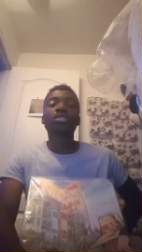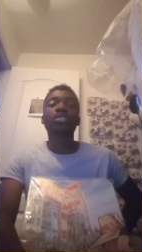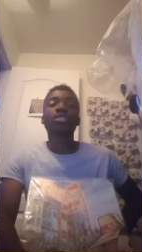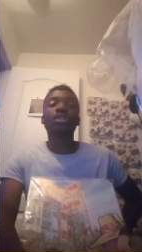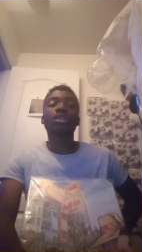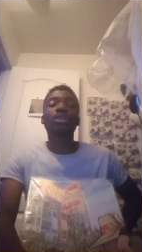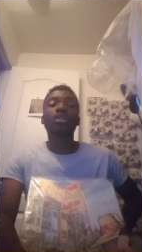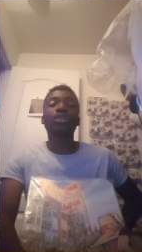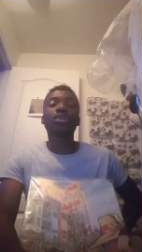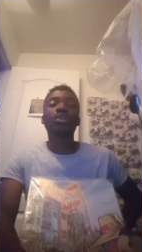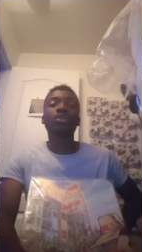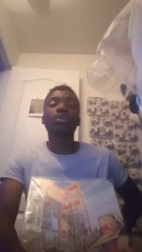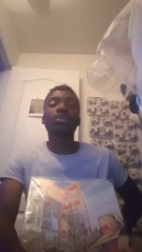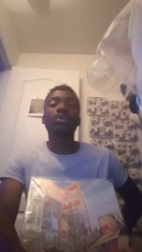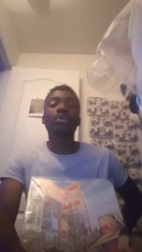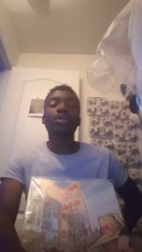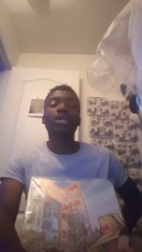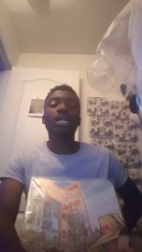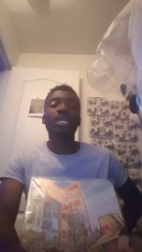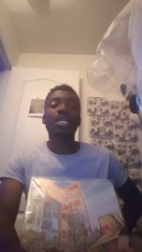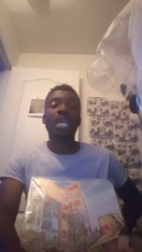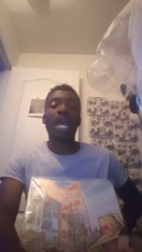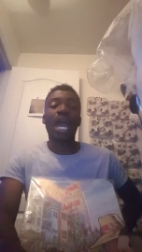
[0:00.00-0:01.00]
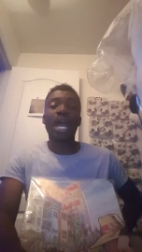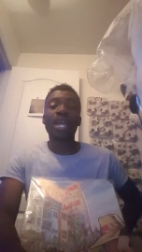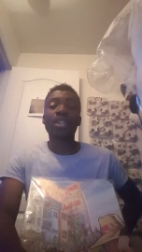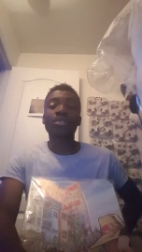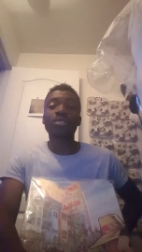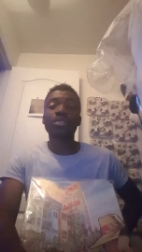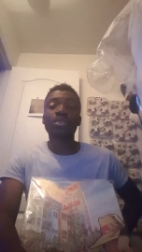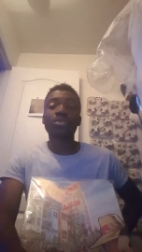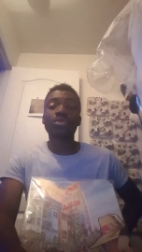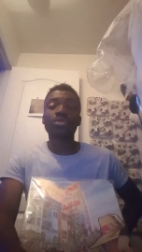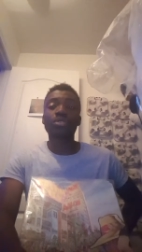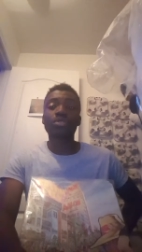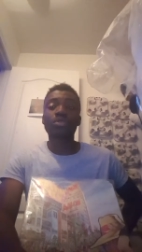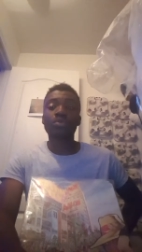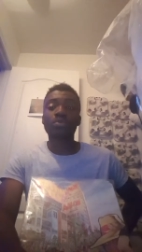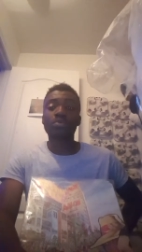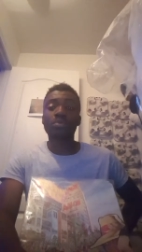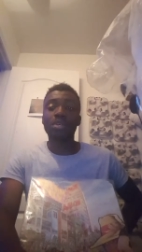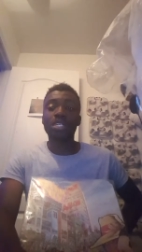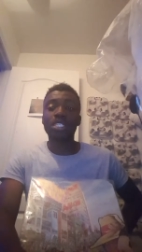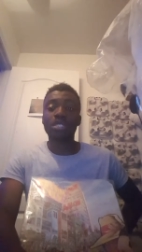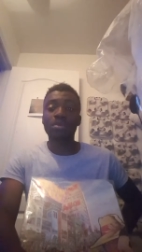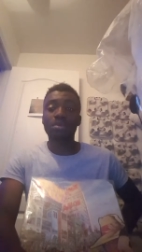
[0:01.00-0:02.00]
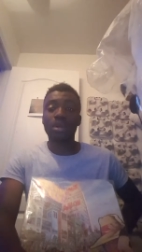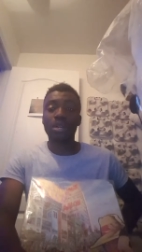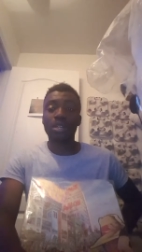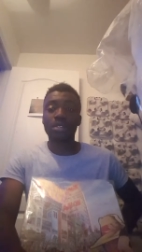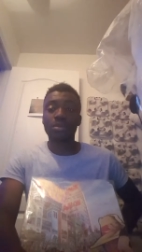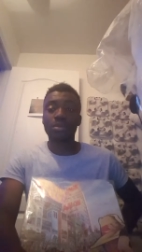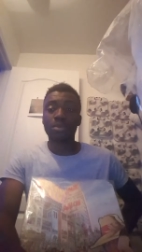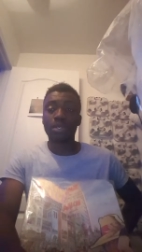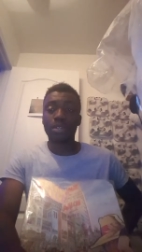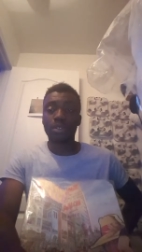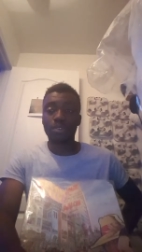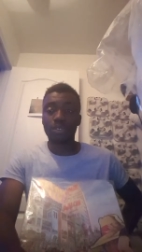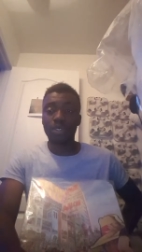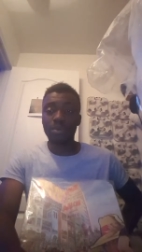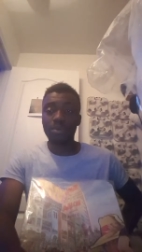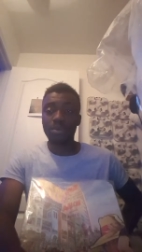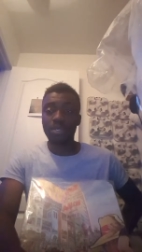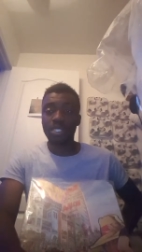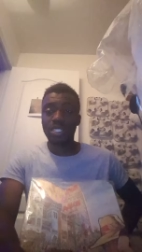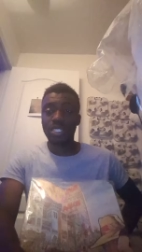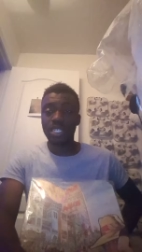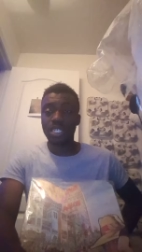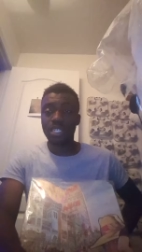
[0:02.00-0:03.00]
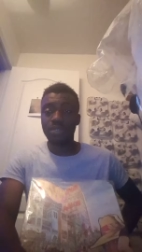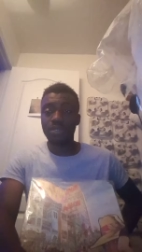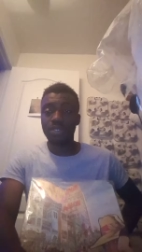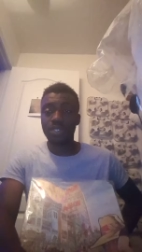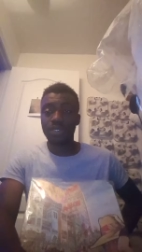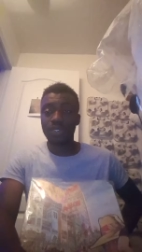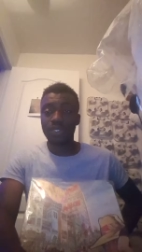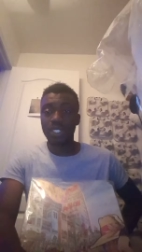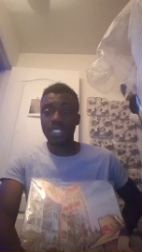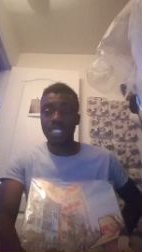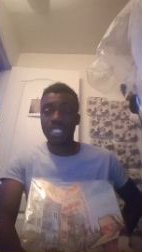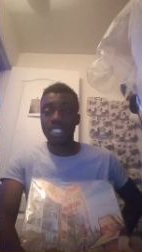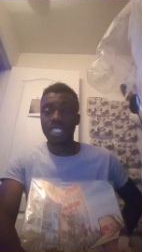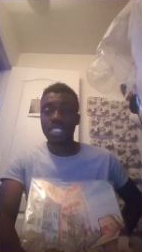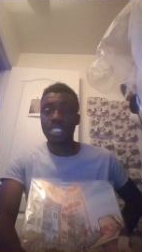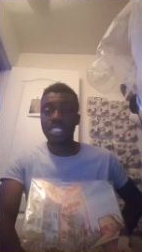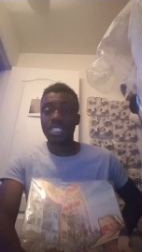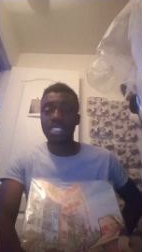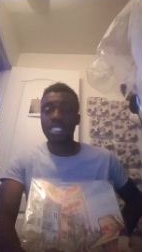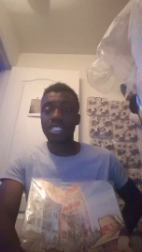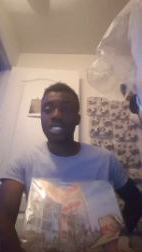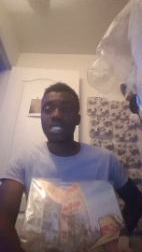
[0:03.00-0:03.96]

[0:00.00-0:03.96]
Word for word: So yeah, I don't know too much about him, but Cream City was released.